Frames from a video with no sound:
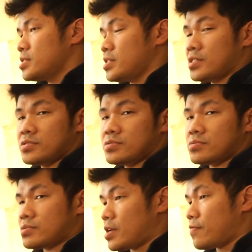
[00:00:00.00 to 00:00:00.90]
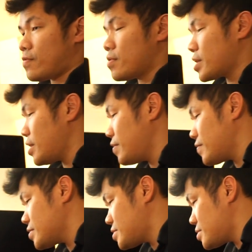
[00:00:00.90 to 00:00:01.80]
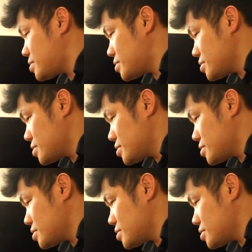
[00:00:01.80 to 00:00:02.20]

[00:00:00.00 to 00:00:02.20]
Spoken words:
into like 4K version.